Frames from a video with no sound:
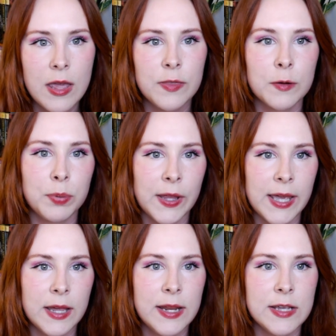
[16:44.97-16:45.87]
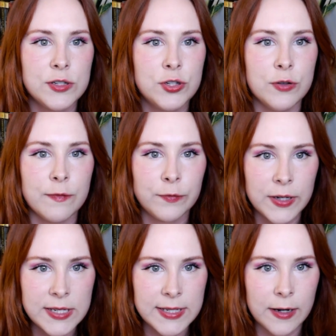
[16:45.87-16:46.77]
Their plan is to
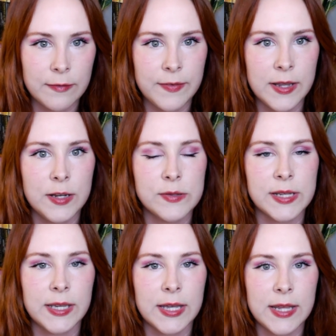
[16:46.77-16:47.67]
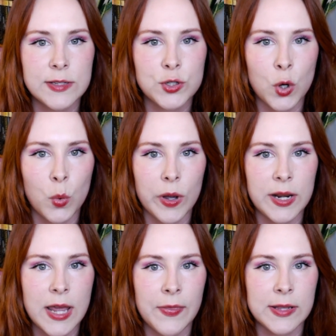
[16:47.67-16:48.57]
free Seraphine using Gideon's
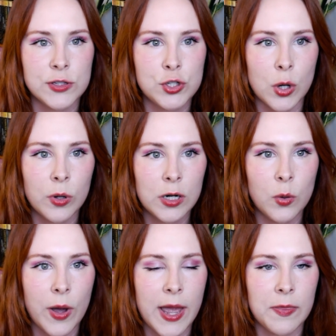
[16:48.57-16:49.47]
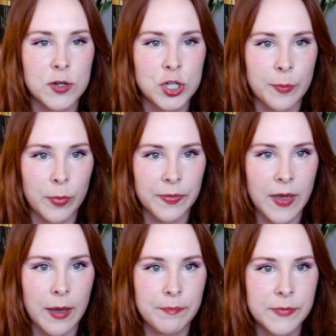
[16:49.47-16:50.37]
coin and then stow her away on the ship with
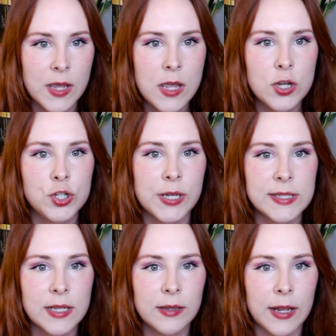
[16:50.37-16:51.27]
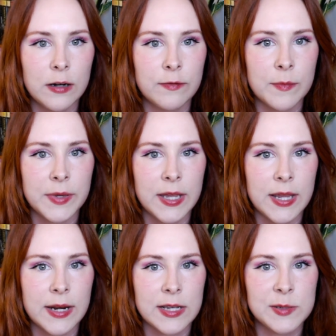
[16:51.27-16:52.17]
them. She gets a letter from
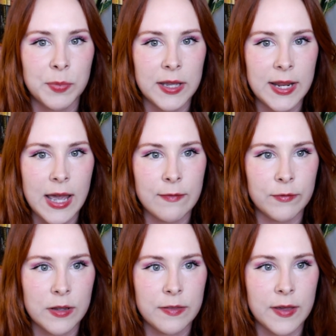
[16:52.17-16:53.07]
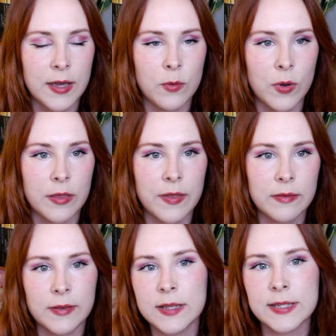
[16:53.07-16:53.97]
Gideon explaining everything with
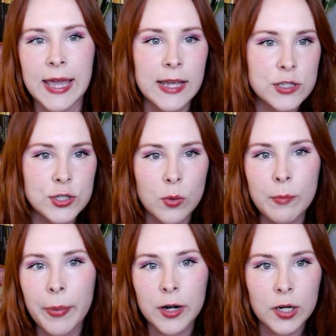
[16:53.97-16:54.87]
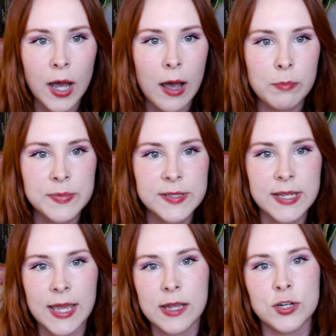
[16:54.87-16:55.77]
these hand-sewn buttercups,
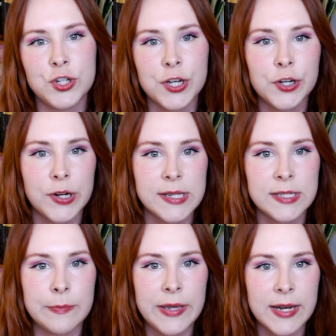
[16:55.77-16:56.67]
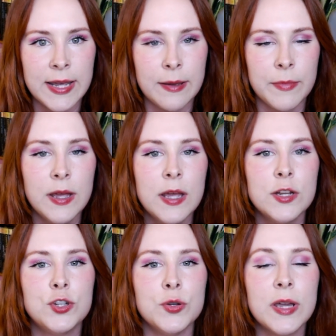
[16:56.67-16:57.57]
and she agrees to meet him,
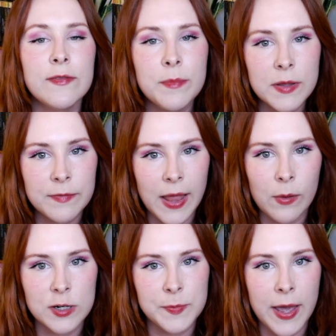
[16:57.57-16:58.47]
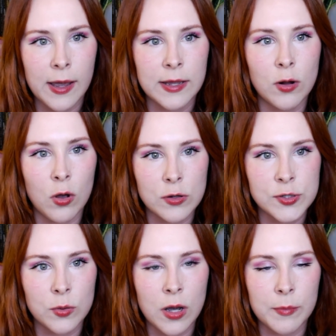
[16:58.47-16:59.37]
to give him the flowers back, and
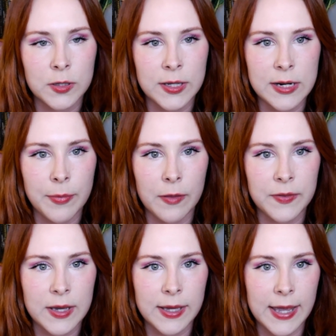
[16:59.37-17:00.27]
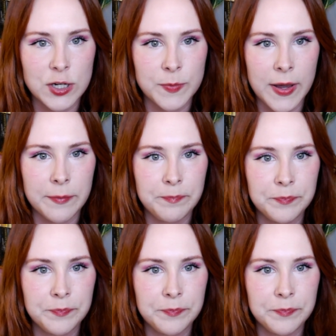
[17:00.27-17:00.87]
also come clean about the engagement.